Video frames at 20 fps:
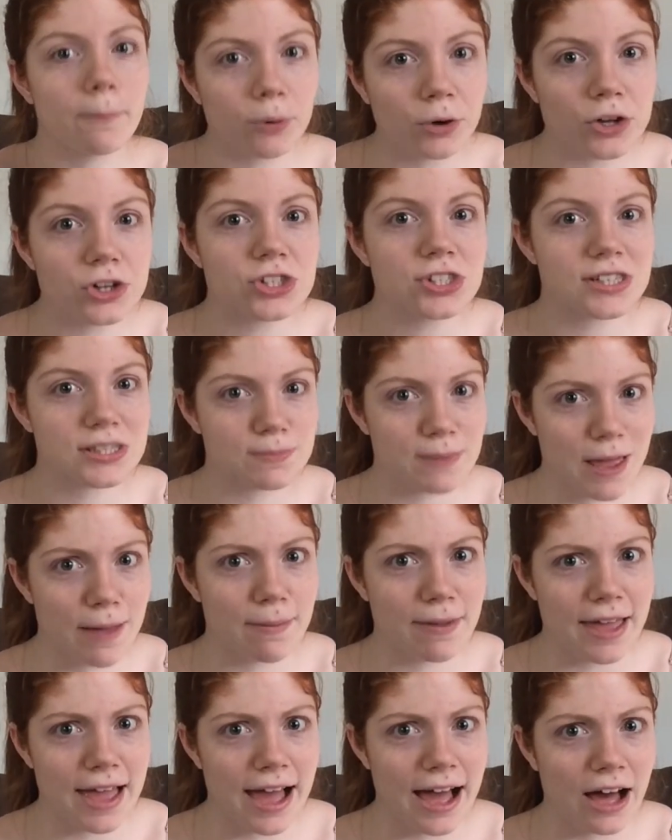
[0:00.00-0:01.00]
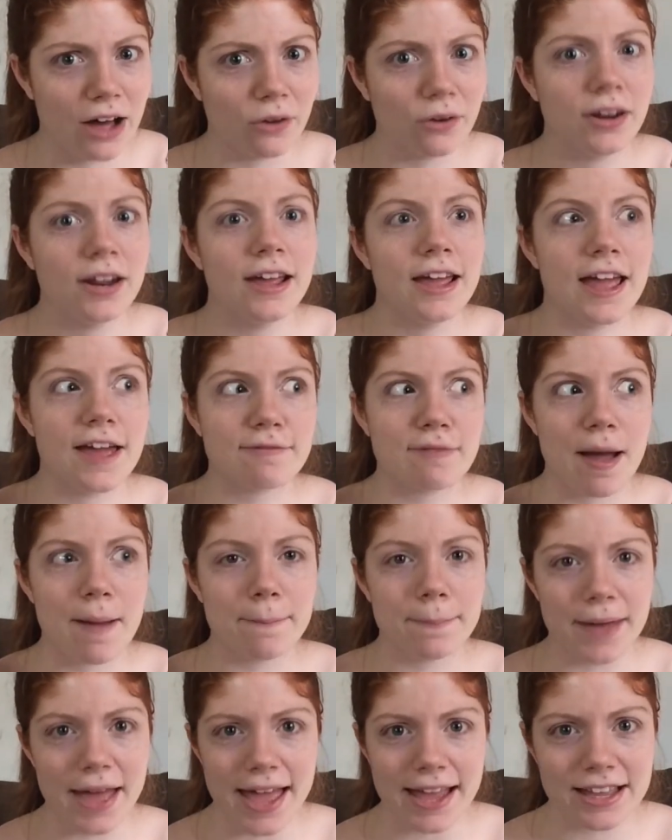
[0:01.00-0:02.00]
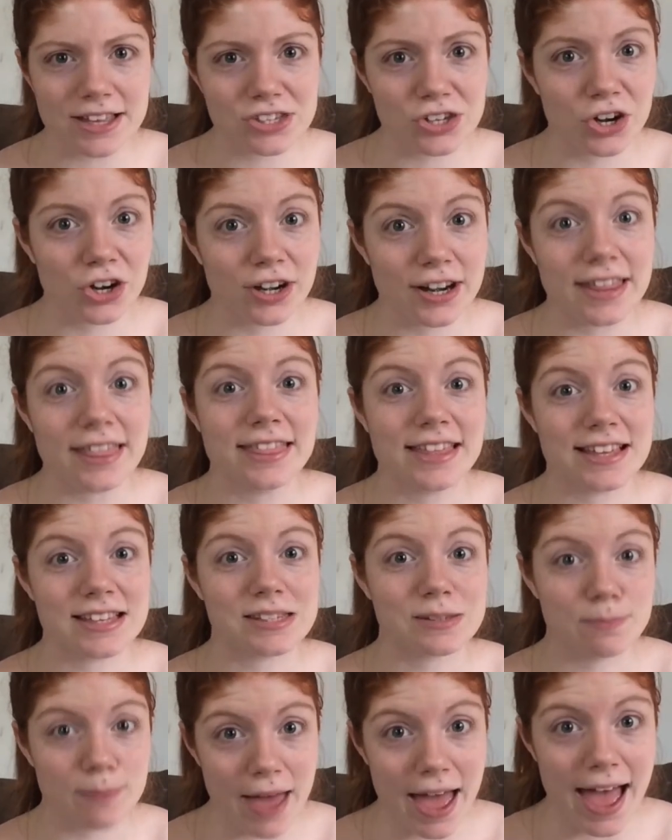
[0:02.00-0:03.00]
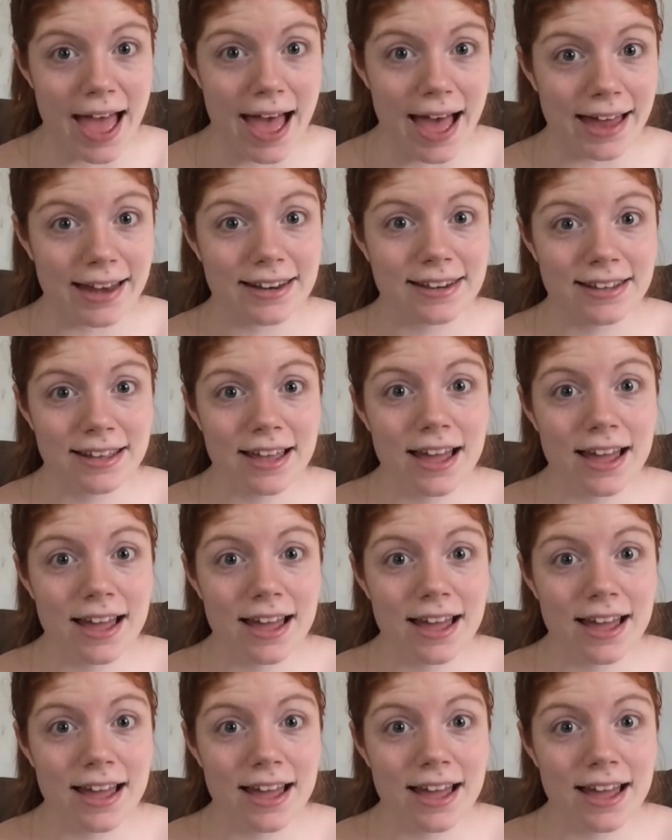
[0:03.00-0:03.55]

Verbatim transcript: push this baby out if my back is hurting this bad?